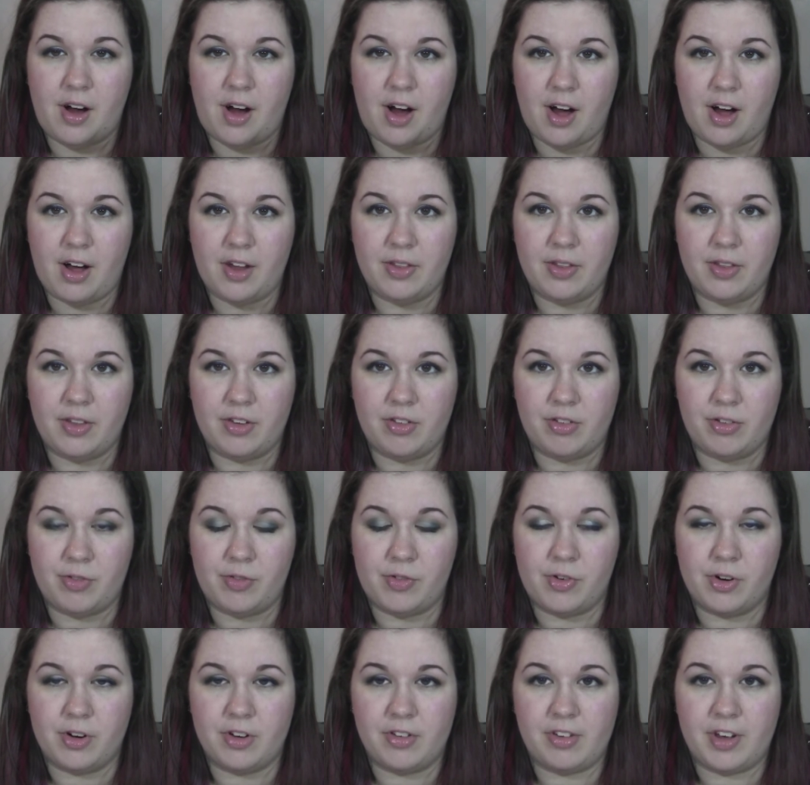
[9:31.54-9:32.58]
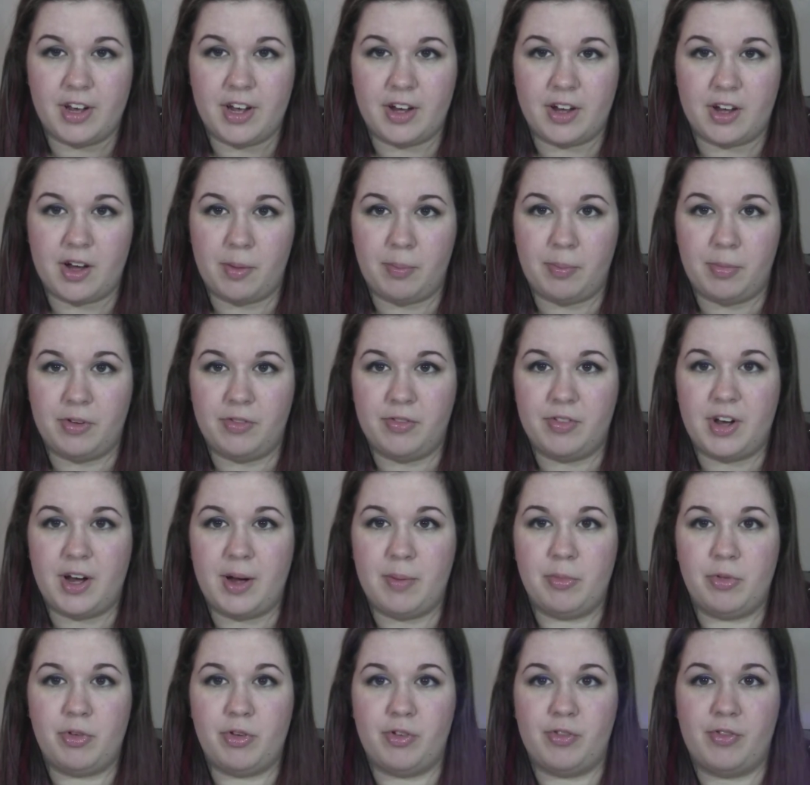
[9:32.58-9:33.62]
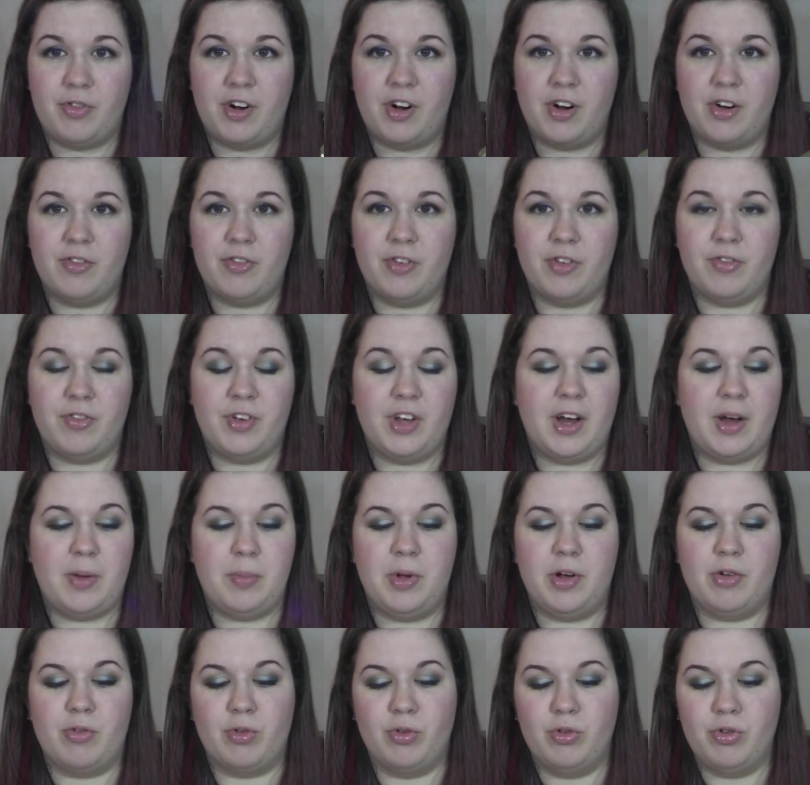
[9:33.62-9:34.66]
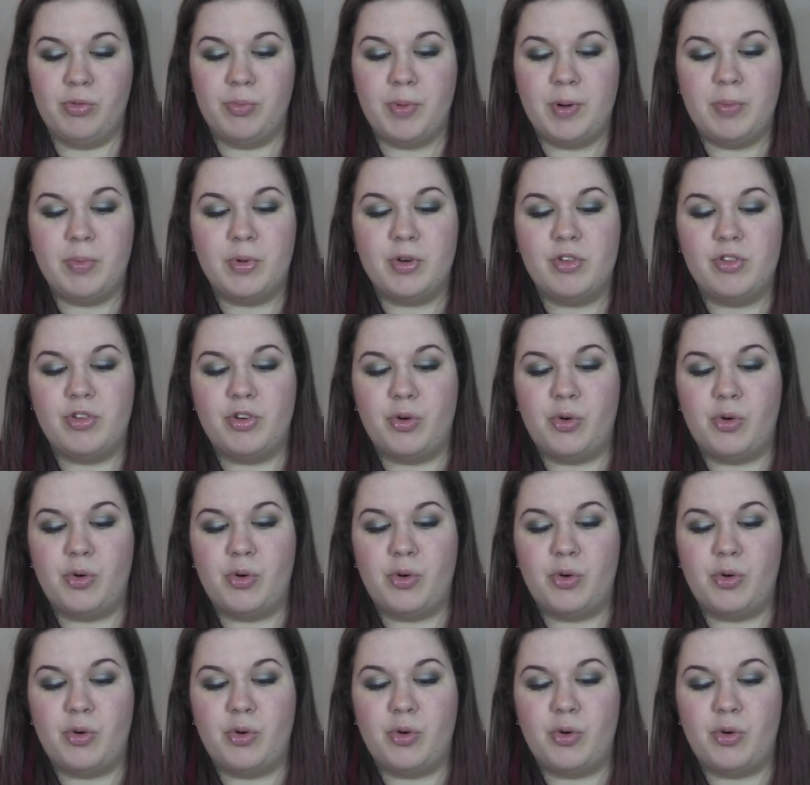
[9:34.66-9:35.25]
on the Sephora site a couple of times so far for V I B Rouge members